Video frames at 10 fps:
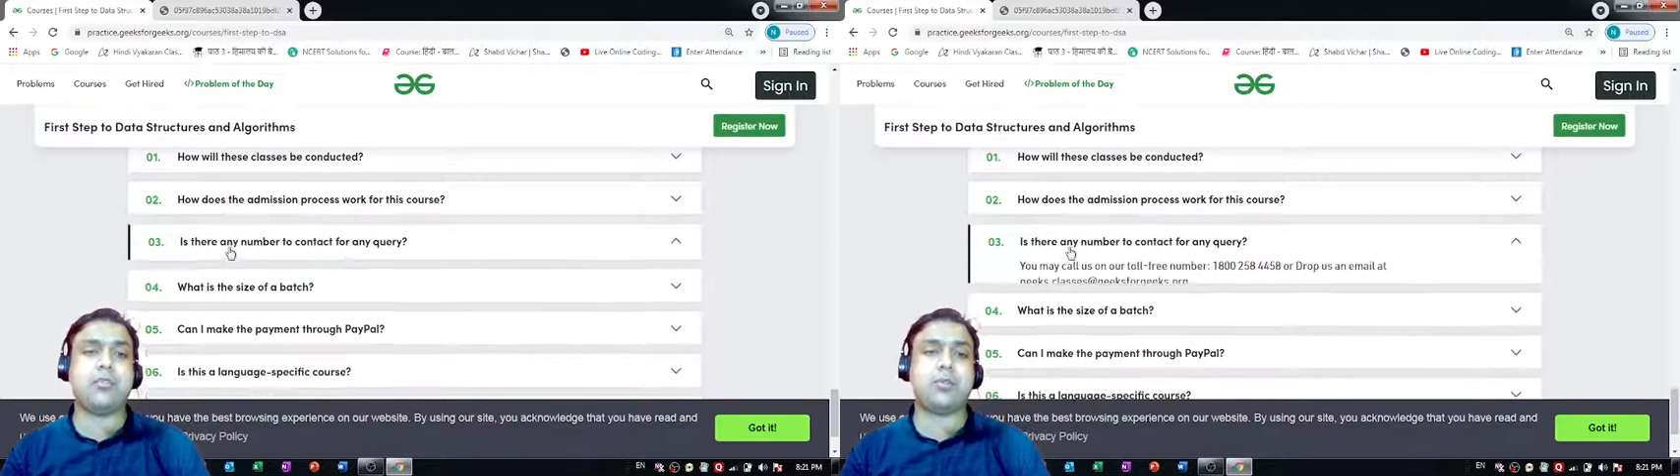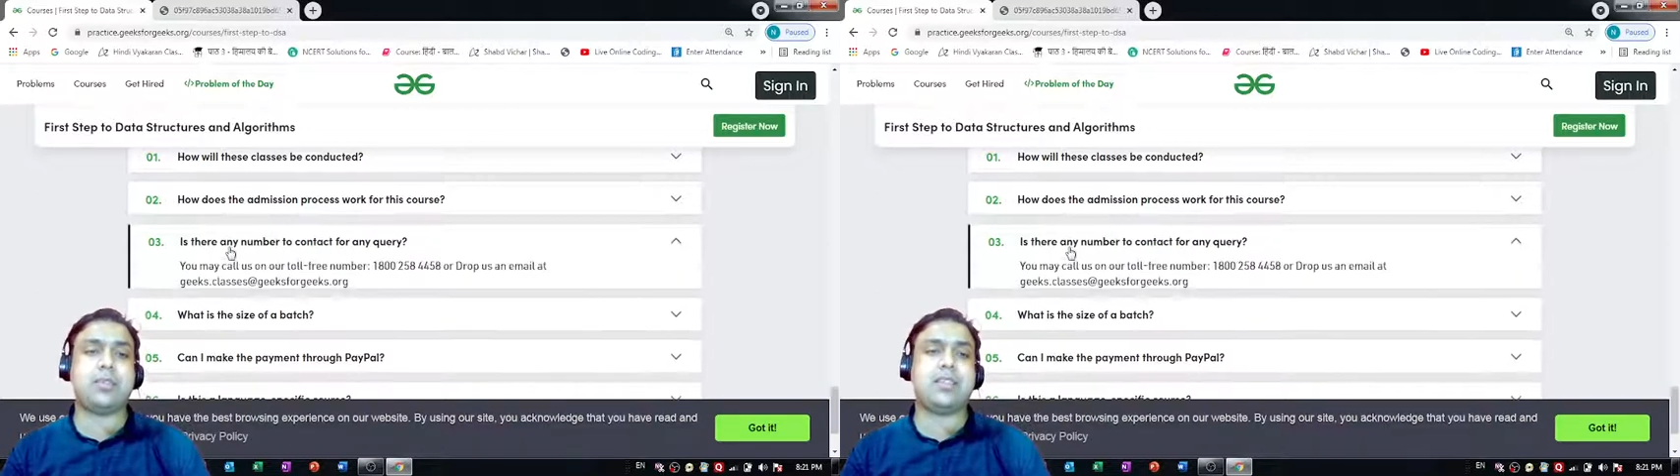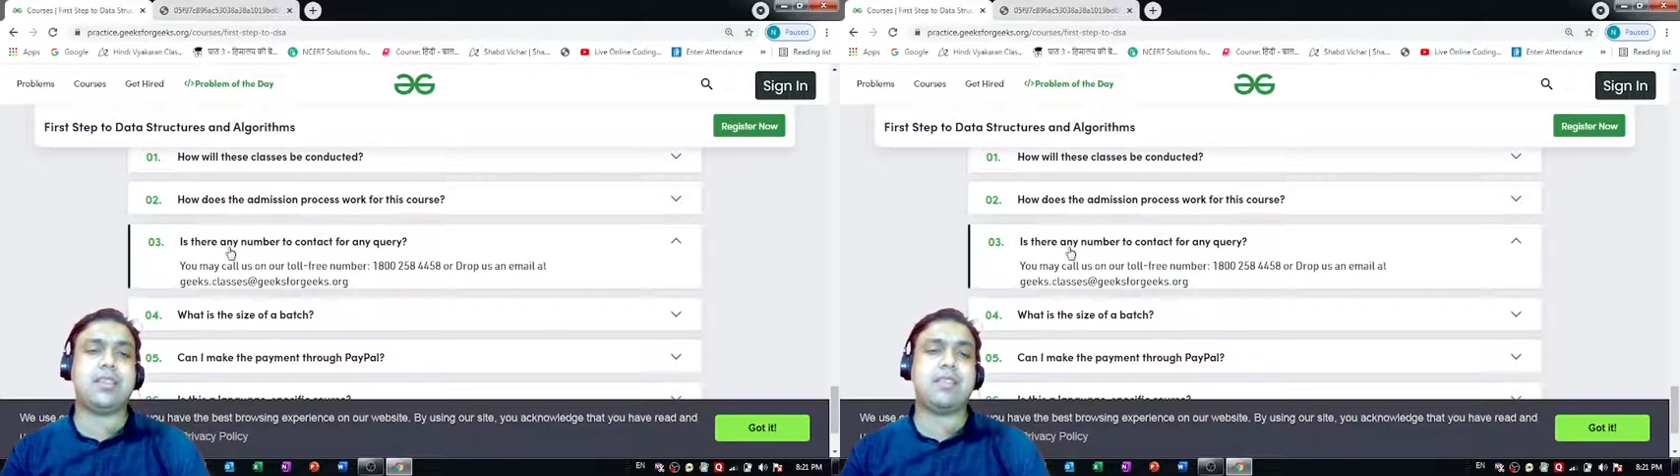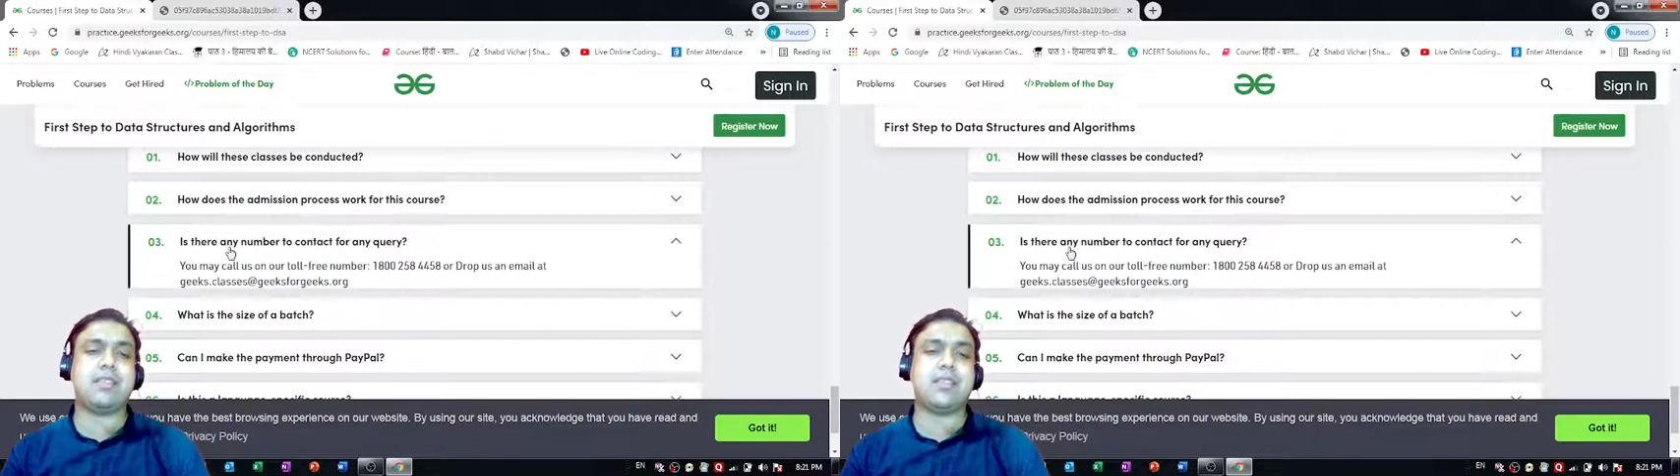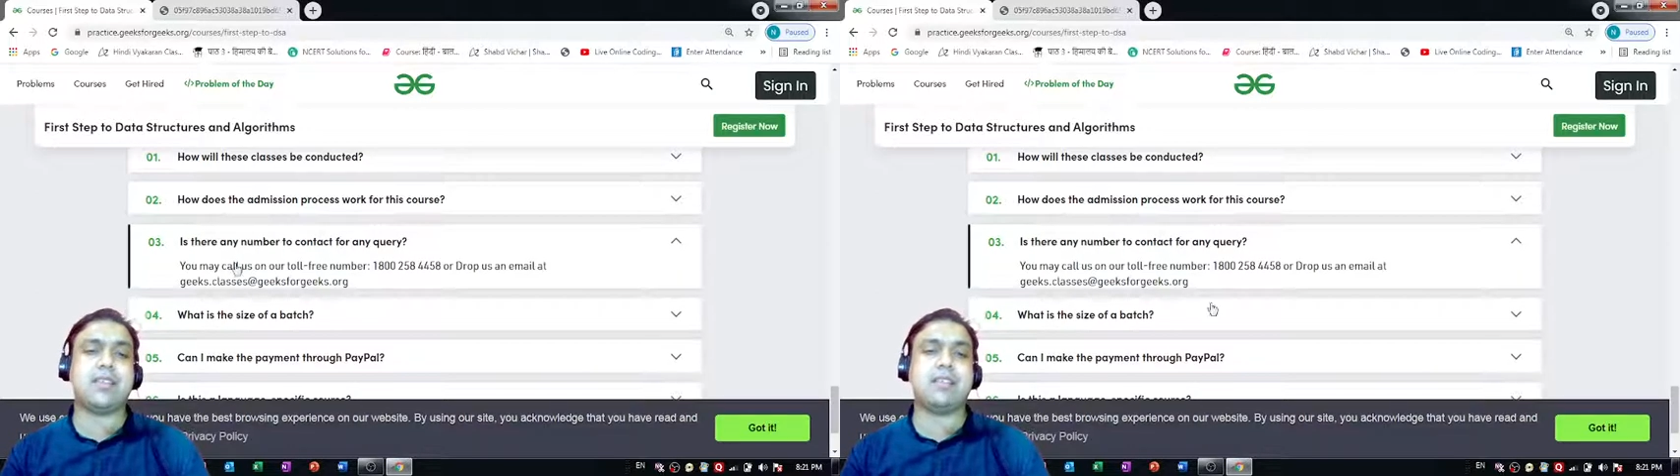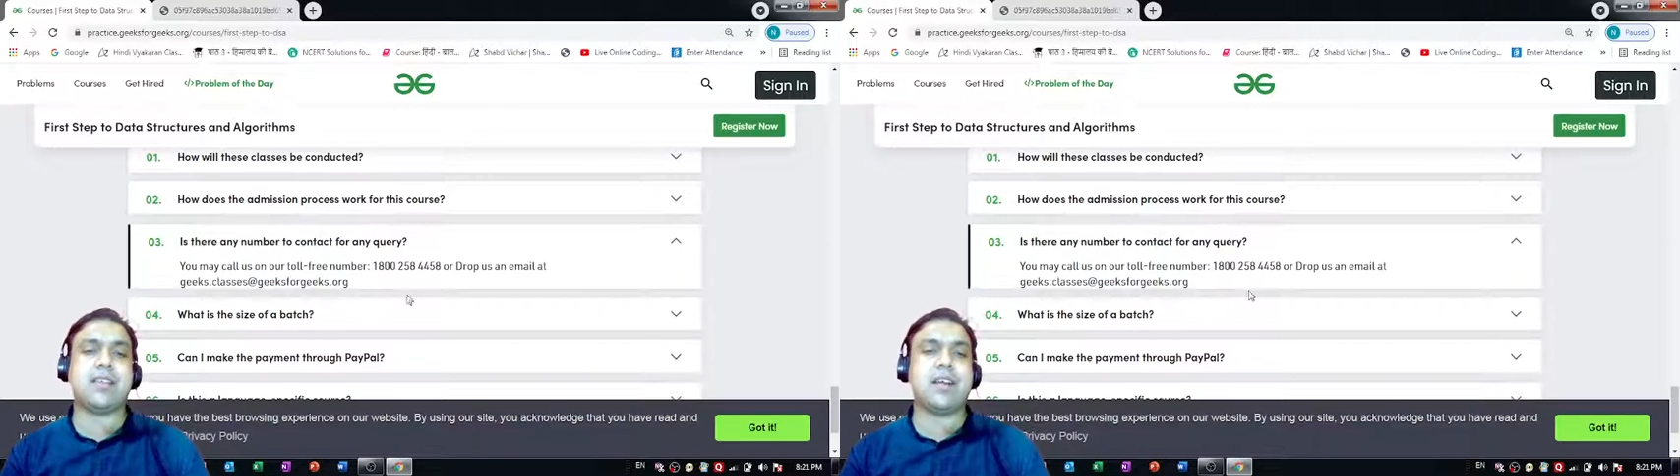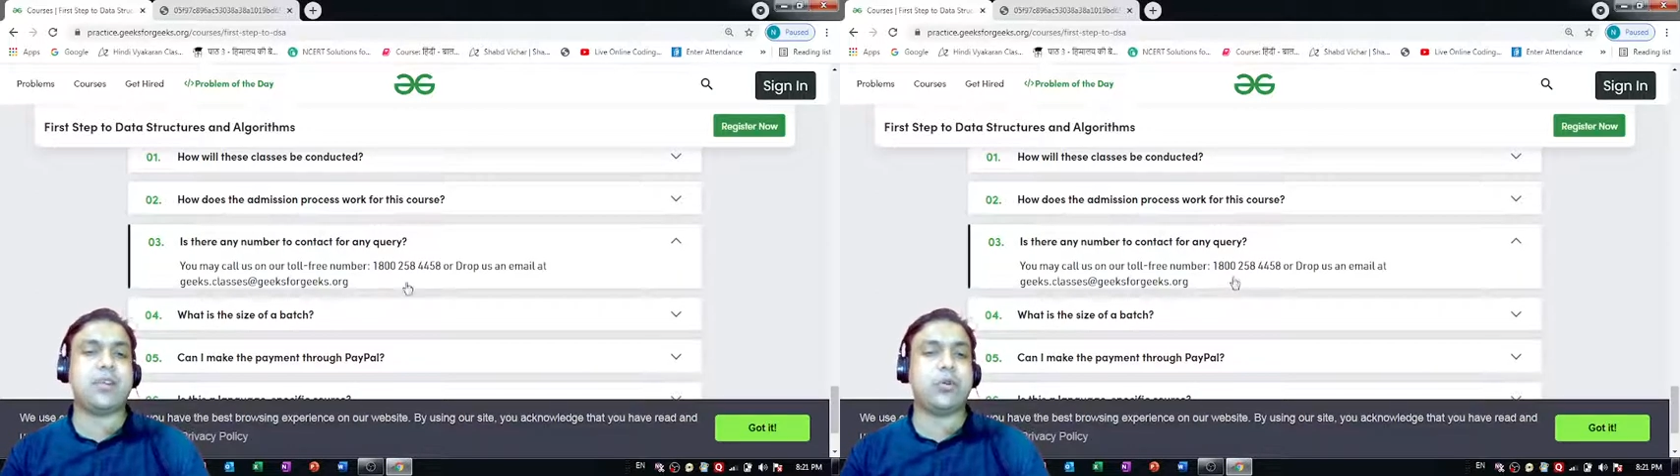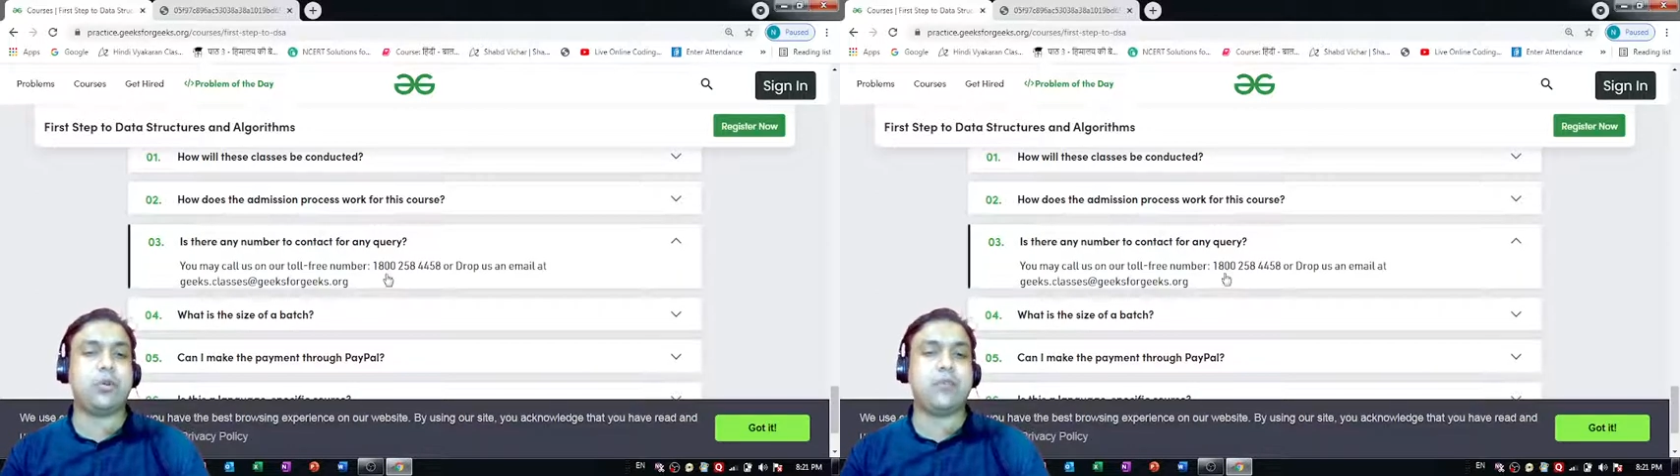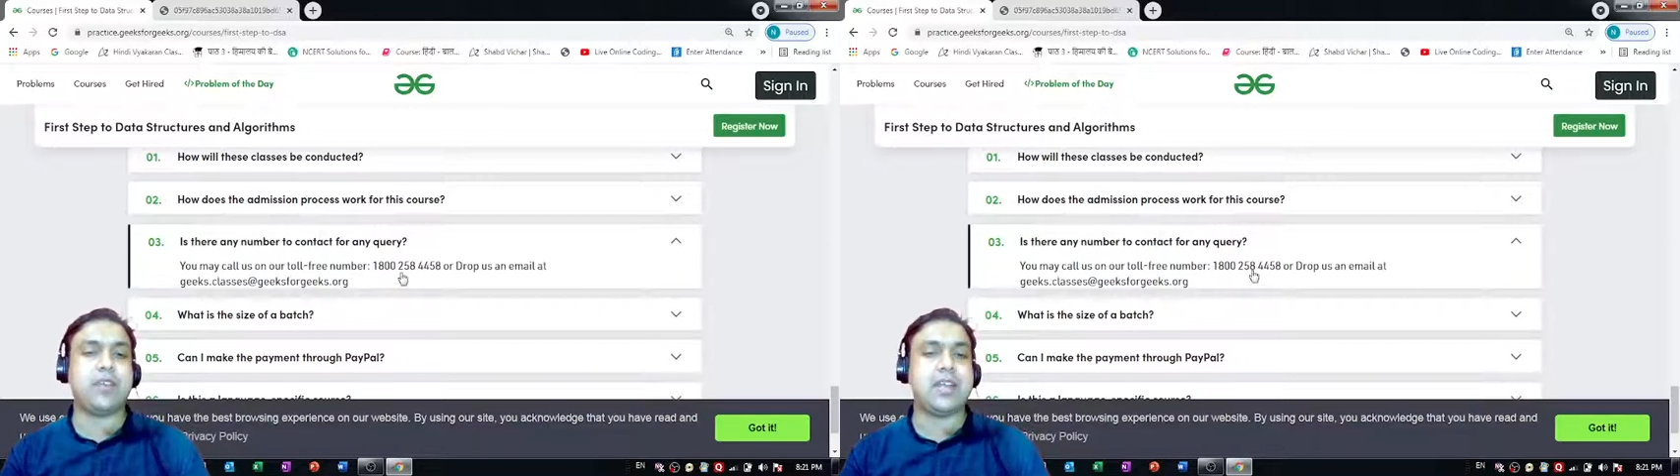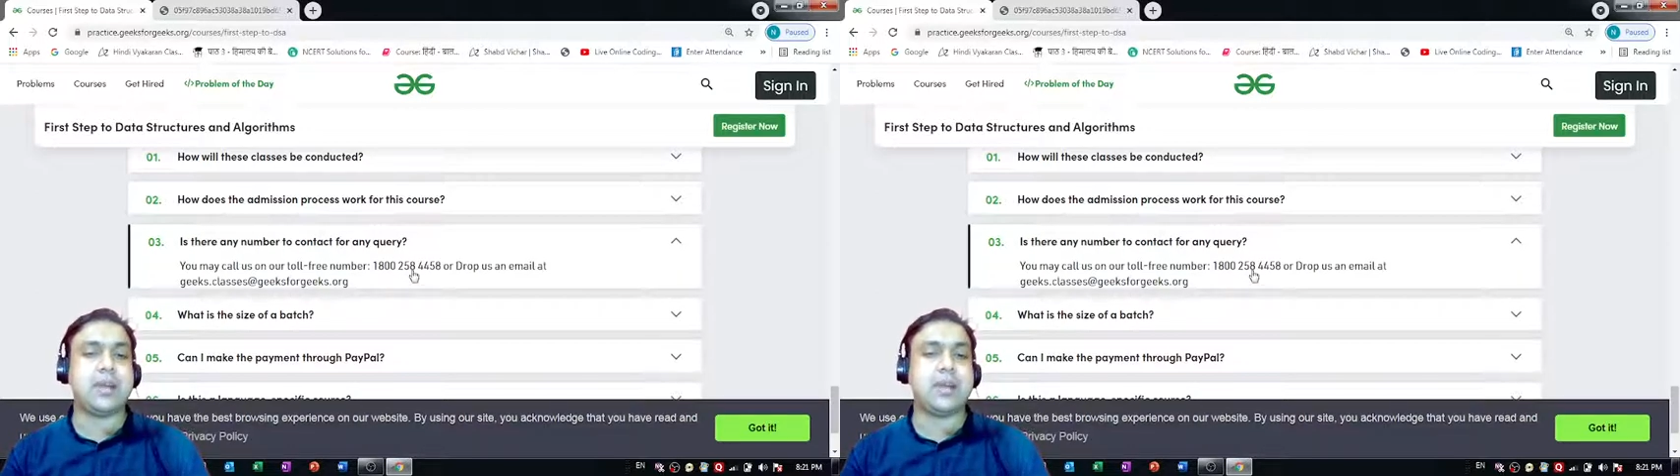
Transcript: so this is our toll-free